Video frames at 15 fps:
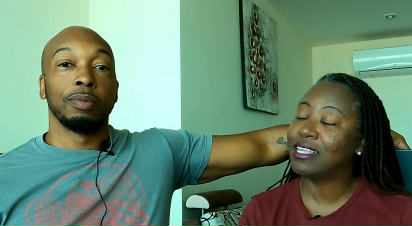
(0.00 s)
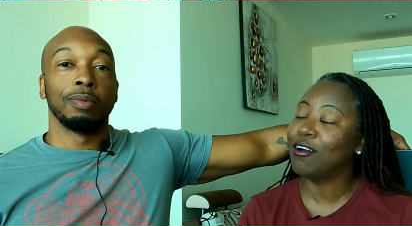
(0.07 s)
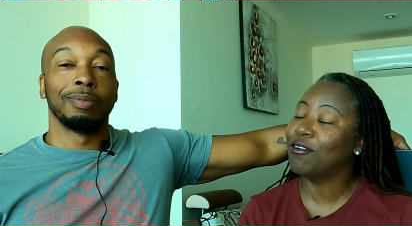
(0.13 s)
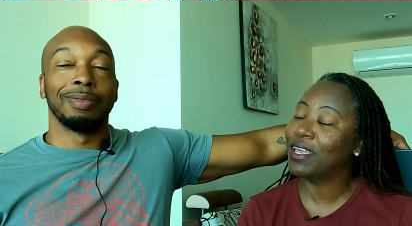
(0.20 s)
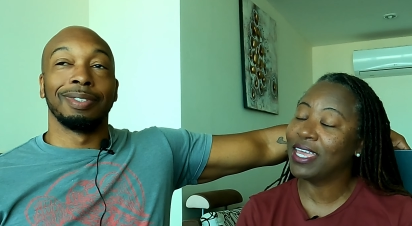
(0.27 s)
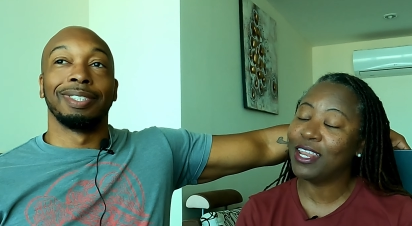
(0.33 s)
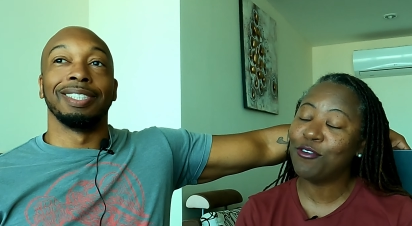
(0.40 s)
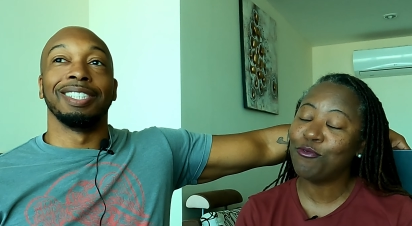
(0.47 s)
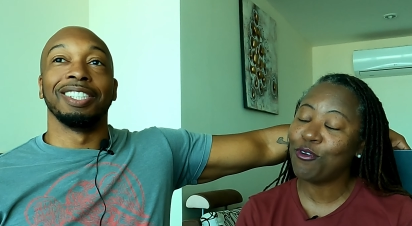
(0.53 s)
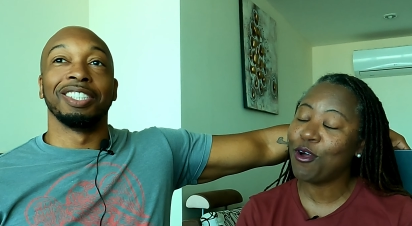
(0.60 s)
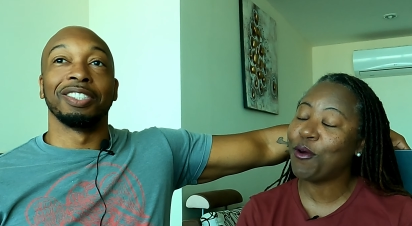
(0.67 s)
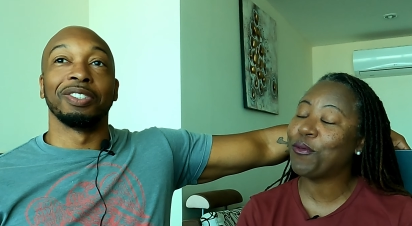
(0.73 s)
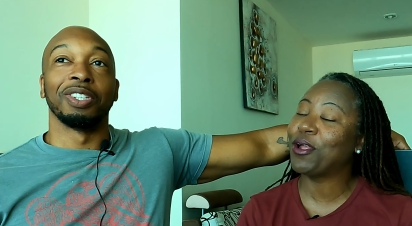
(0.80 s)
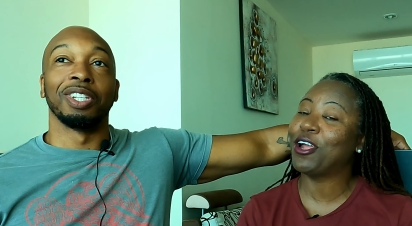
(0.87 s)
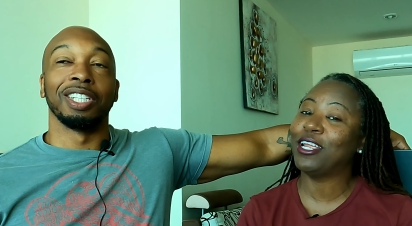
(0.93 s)
Speaker 1: don't get it
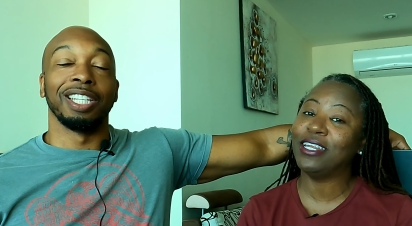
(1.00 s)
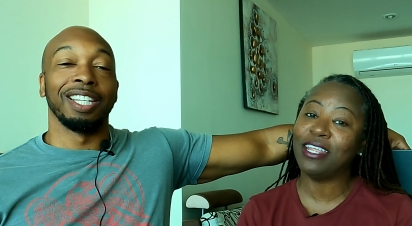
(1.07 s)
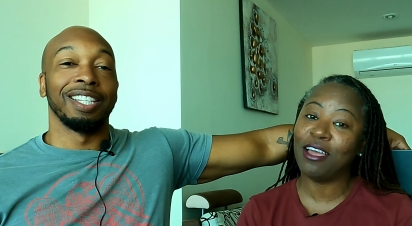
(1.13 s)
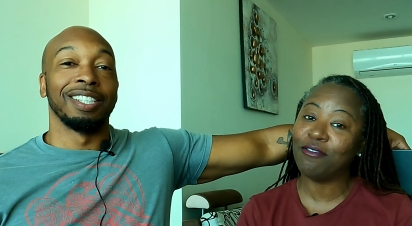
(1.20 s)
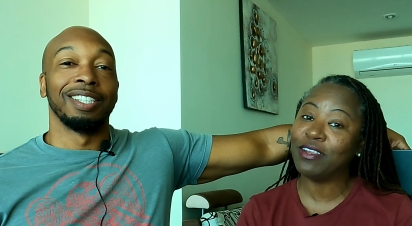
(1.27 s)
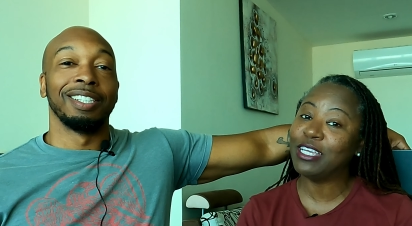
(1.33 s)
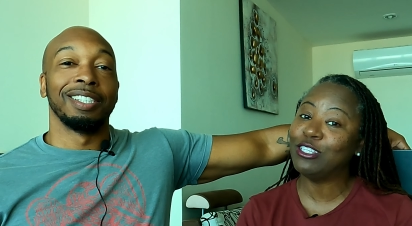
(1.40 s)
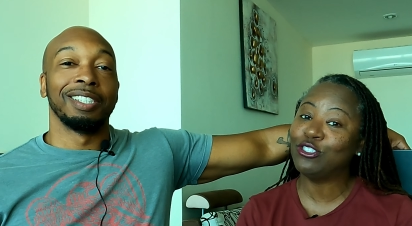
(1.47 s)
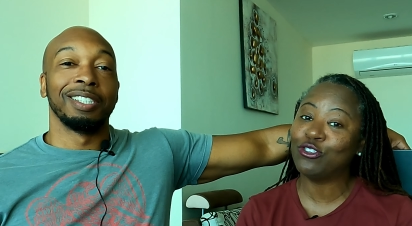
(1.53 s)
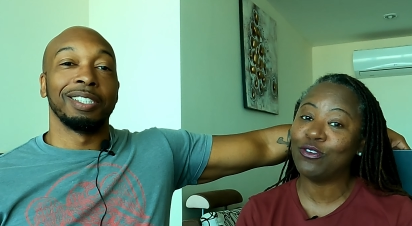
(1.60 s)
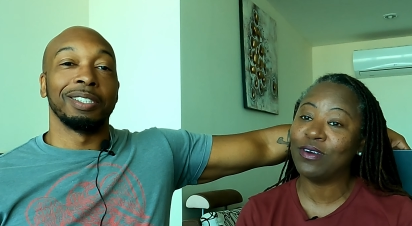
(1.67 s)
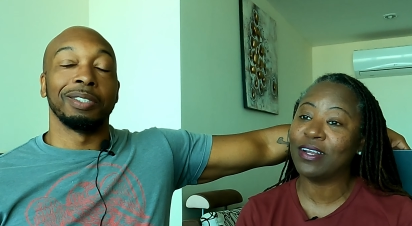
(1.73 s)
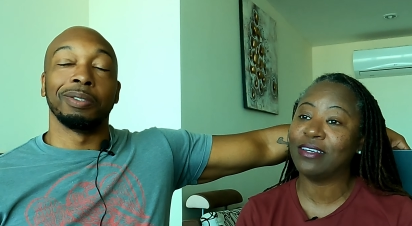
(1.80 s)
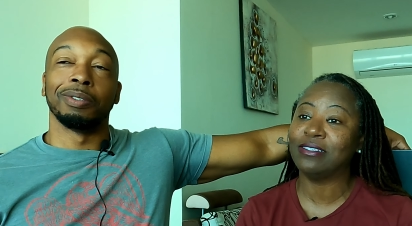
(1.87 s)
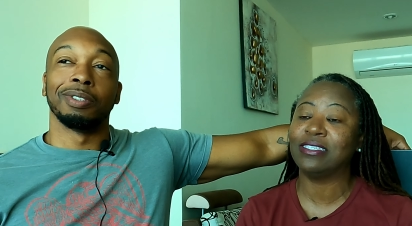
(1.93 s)
wrong. we are yeah. definitely
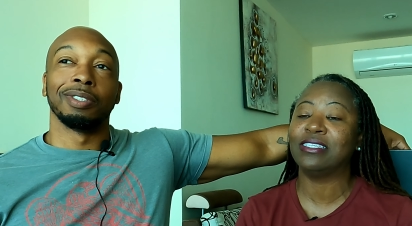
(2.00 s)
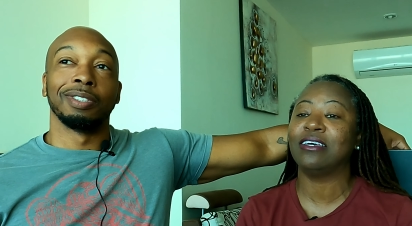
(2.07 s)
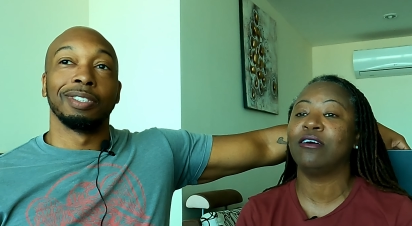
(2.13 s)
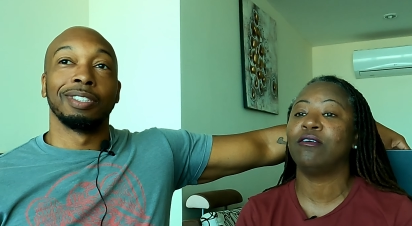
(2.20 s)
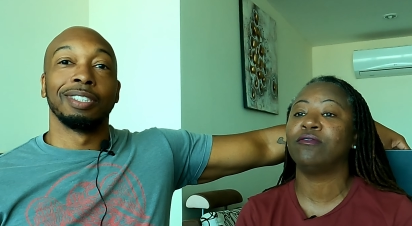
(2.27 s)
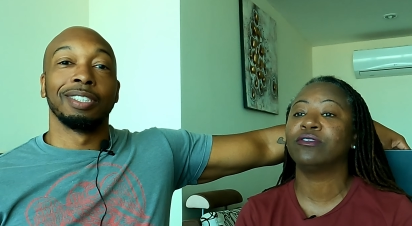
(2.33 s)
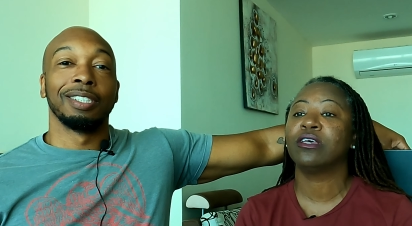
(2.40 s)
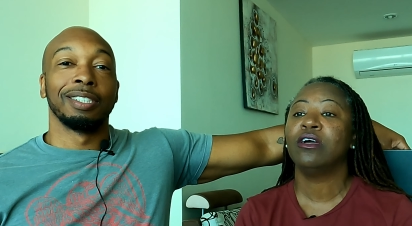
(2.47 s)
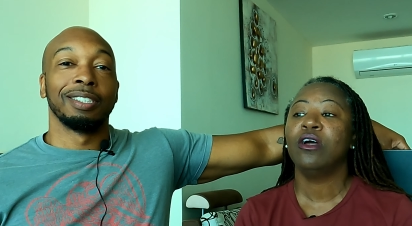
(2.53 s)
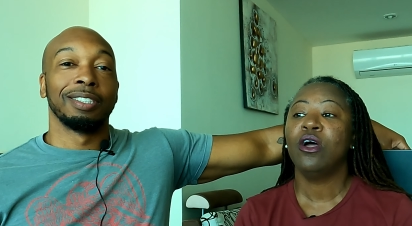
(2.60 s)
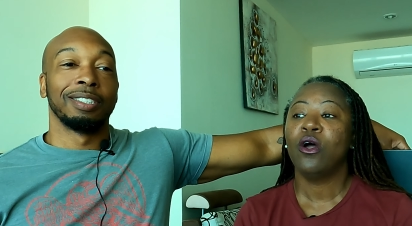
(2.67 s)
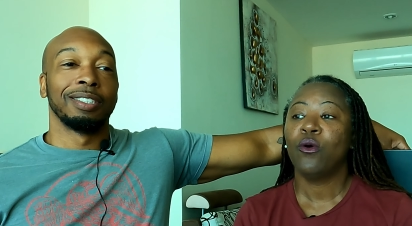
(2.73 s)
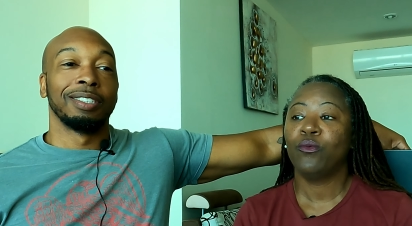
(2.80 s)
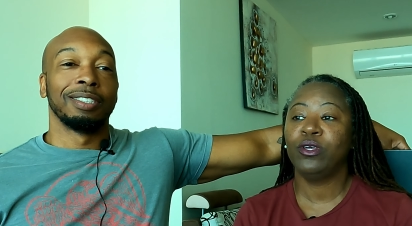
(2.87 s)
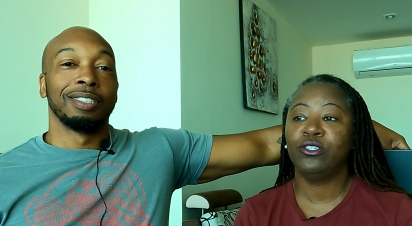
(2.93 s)
enjoying ourselves
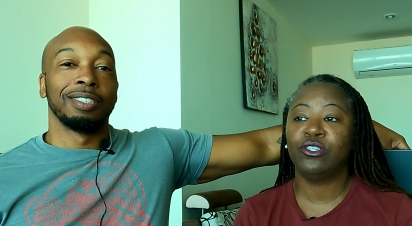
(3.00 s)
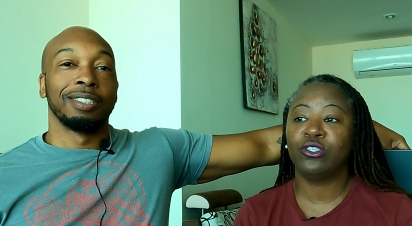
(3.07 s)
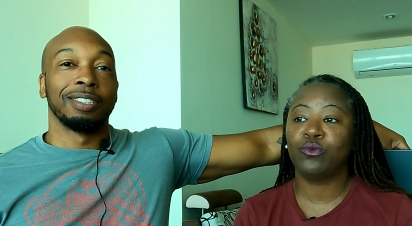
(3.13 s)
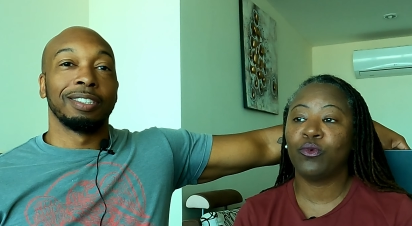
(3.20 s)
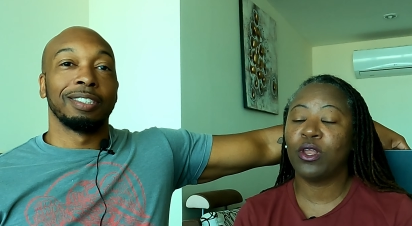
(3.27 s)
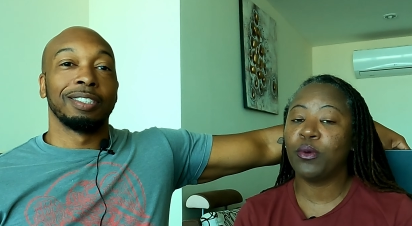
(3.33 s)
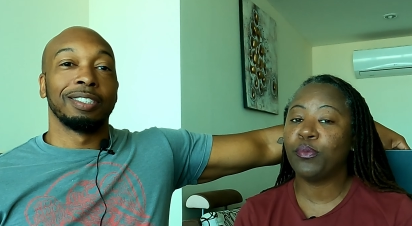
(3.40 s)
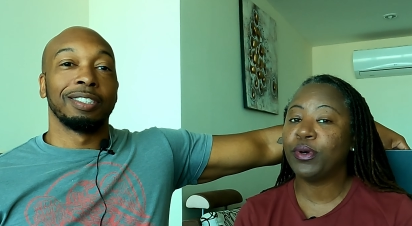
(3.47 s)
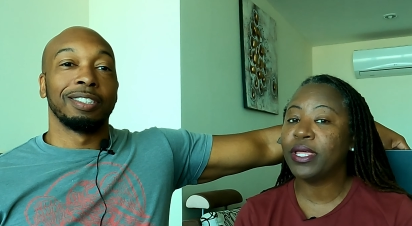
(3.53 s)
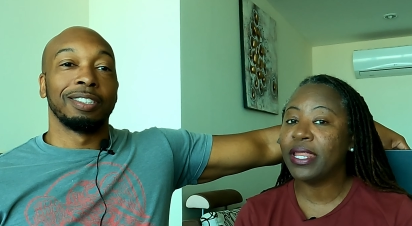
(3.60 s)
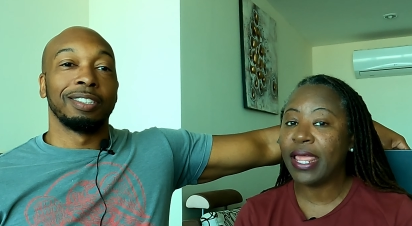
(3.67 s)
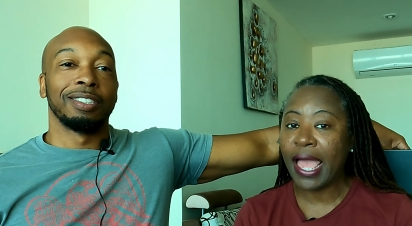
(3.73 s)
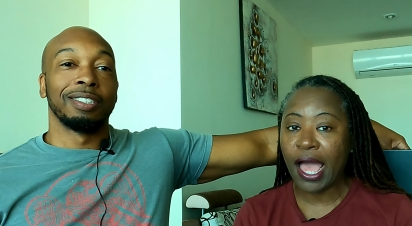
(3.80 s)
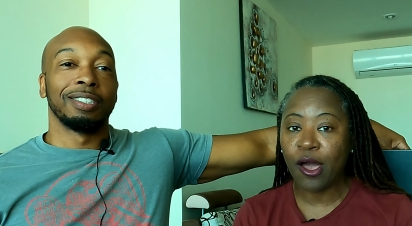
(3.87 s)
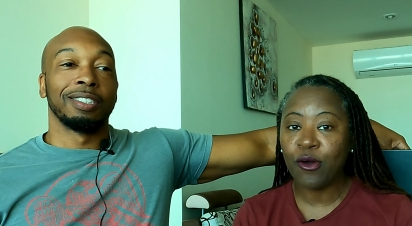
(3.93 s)
we just want to put it
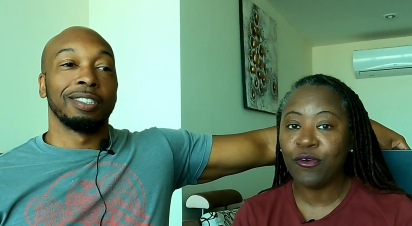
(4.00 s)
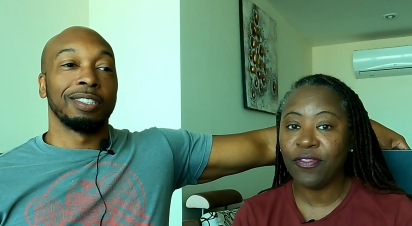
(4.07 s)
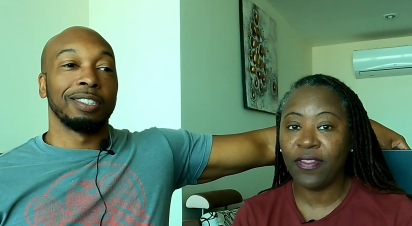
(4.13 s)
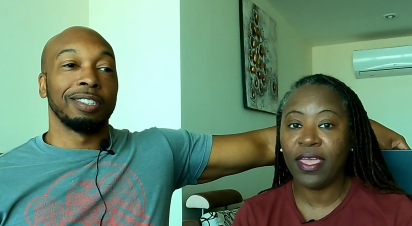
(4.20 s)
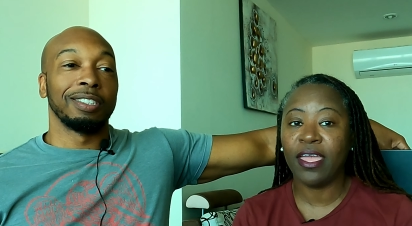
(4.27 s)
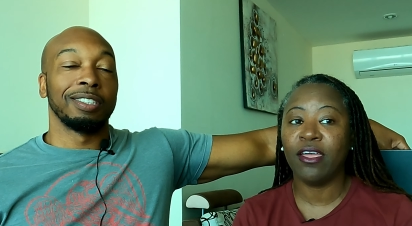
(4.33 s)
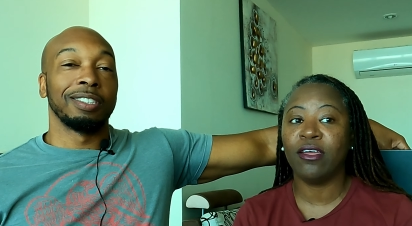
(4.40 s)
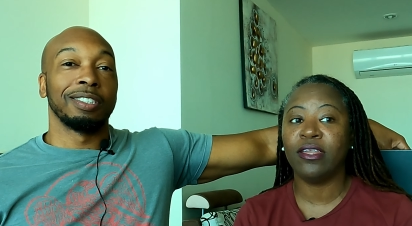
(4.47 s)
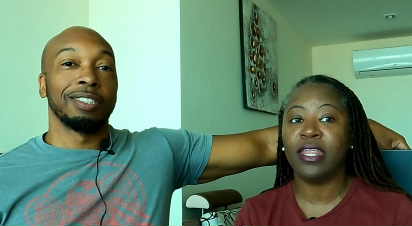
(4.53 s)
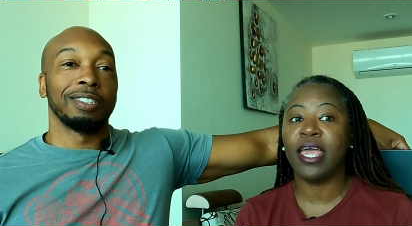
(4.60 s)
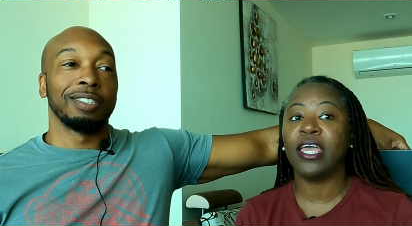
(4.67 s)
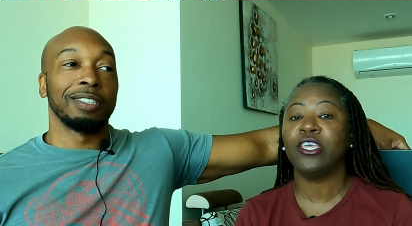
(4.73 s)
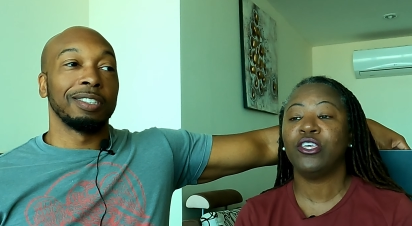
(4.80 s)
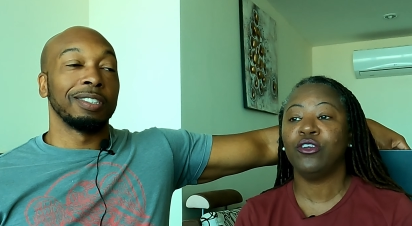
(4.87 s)
out there that